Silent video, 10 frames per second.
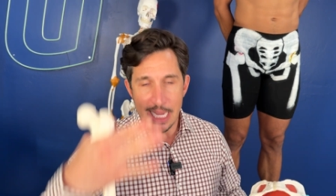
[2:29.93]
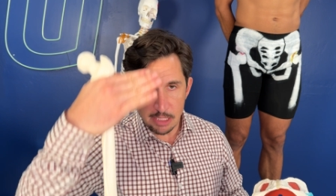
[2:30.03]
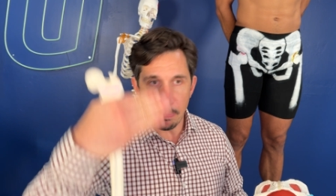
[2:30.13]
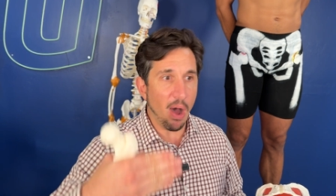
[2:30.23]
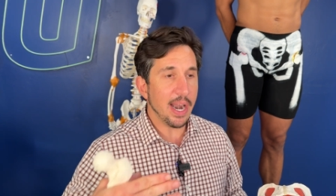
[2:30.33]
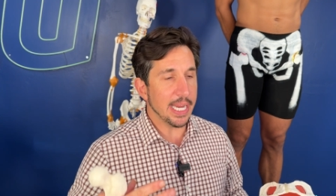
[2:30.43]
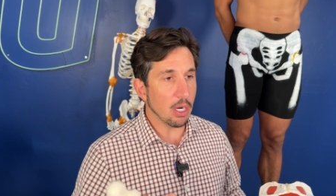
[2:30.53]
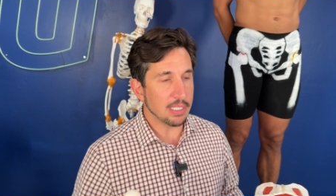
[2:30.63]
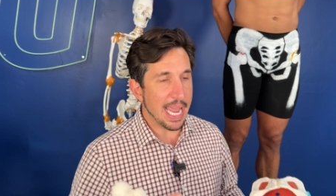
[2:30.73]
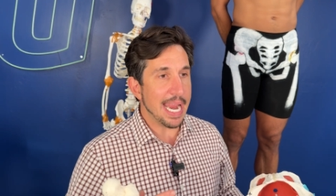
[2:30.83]
his body
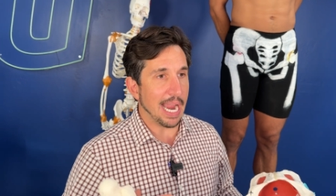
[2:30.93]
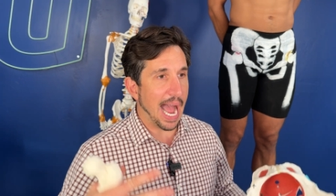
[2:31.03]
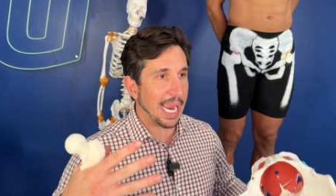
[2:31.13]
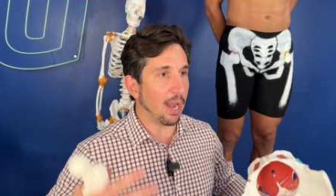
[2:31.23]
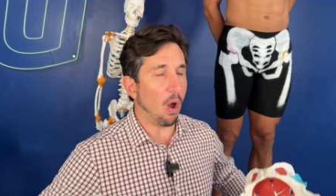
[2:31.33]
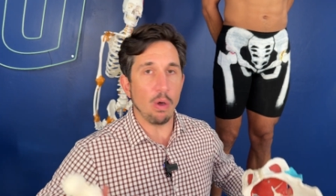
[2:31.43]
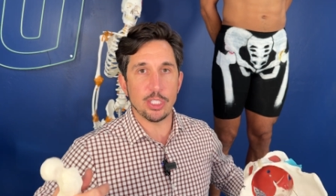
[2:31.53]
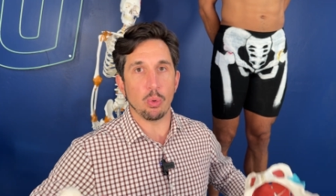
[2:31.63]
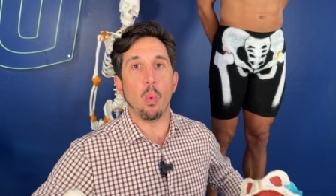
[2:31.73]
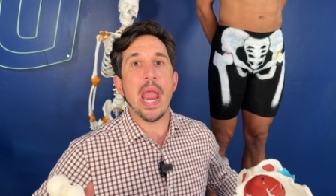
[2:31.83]
goes, hey, I got all
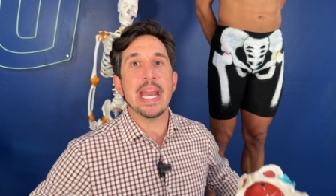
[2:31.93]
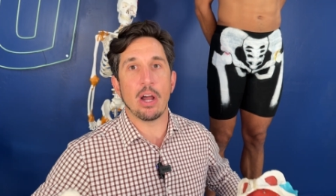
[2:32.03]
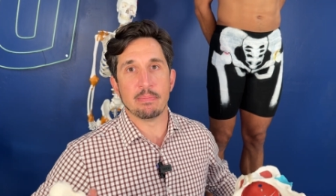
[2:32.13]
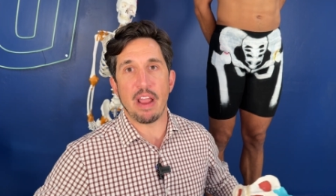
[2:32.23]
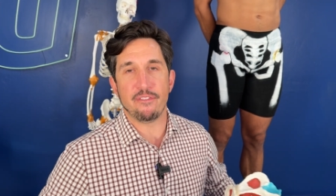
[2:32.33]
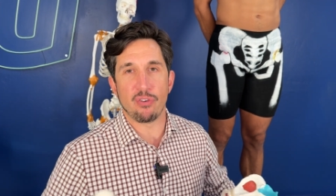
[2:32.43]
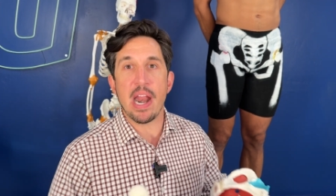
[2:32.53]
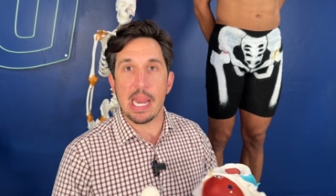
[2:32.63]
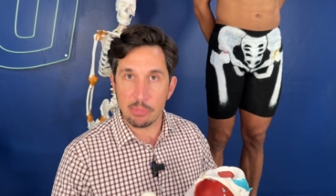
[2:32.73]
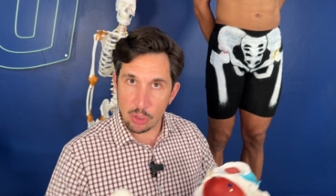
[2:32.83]
this weight on my
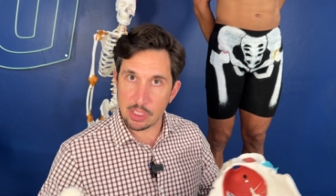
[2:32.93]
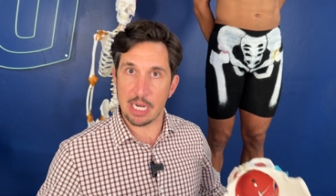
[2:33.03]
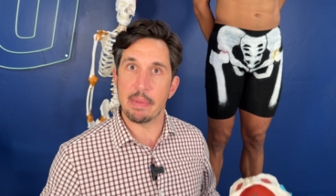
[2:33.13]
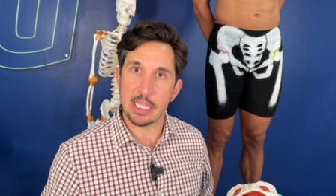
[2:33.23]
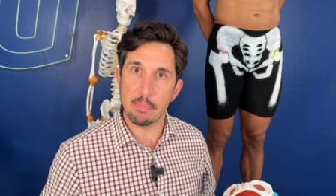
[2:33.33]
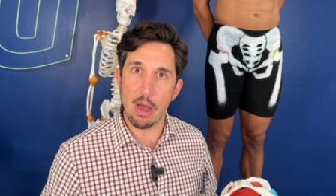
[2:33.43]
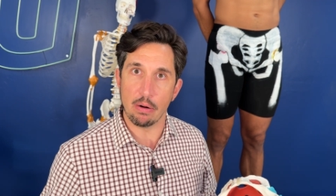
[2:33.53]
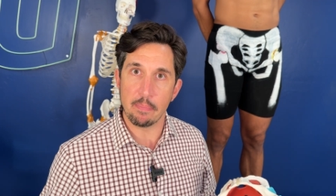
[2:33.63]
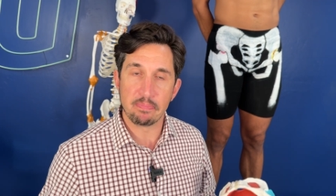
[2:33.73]
frame, so it's gonna make the bone.